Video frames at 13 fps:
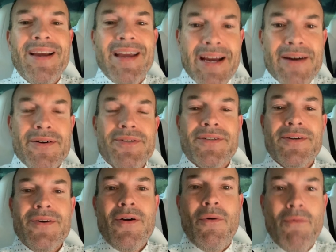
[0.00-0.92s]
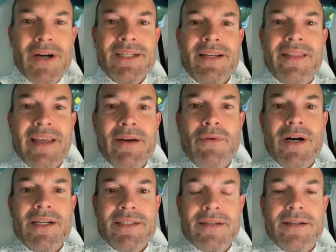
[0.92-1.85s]
cares what they
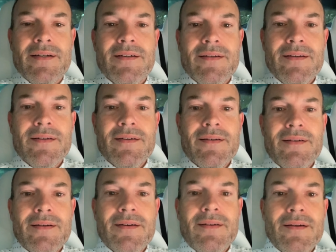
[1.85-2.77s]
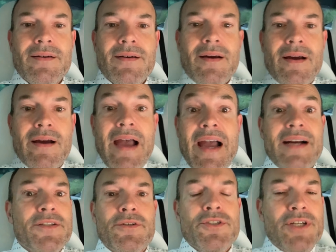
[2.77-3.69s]
want?
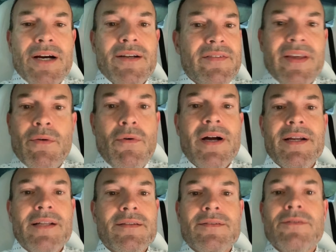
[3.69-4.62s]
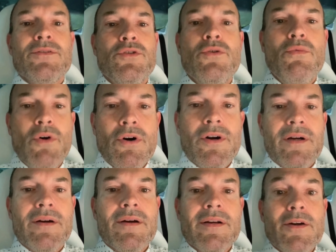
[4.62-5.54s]
Ask your child if they want to do work.
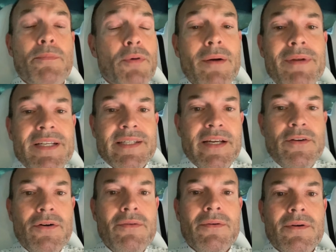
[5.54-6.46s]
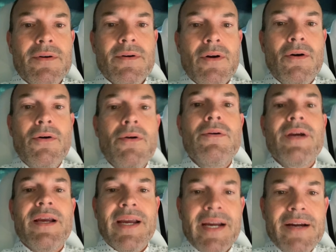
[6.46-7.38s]
They'll probably say no. Who
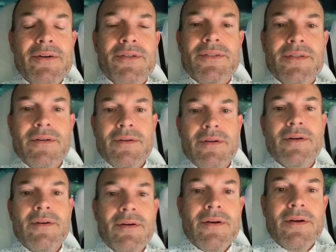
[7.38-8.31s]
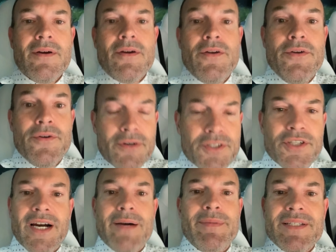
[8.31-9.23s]
cares? Your
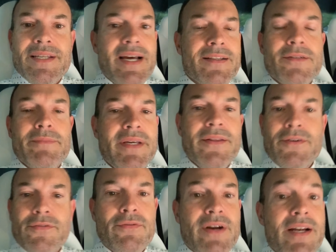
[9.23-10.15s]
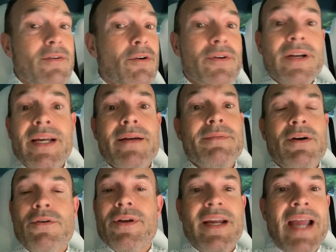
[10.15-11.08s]
job is not to be their friend or to get
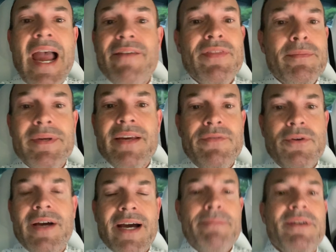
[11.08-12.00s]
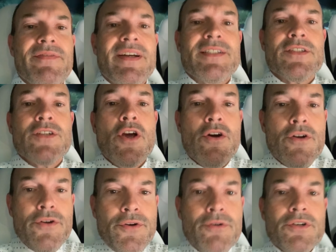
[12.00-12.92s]
or to have them give you happy faces.
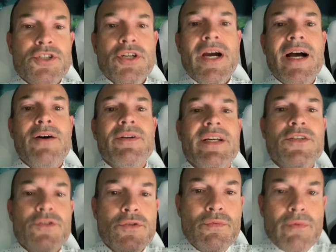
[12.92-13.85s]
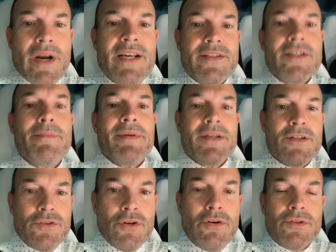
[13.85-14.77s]
Your child is to raise up an
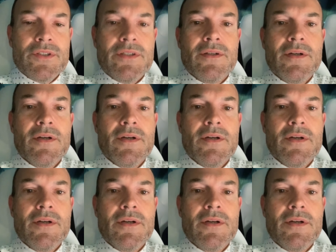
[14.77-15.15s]
adult.